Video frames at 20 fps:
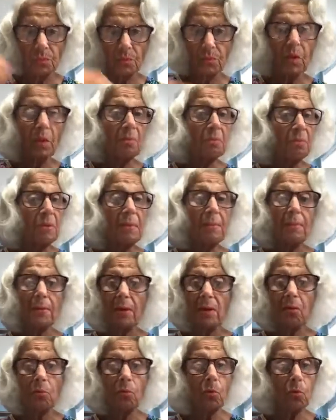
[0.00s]
Some people
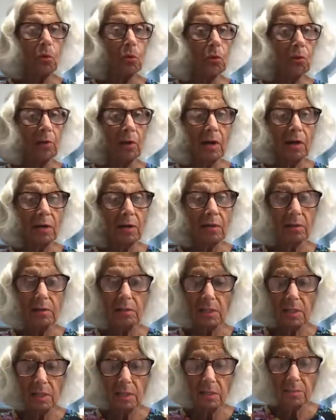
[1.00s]
get real radical
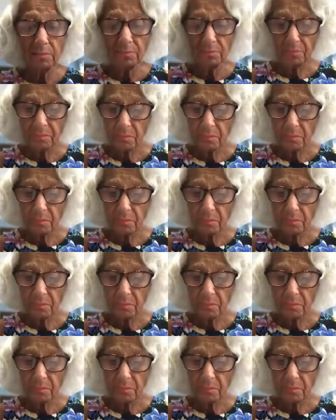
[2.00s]
now.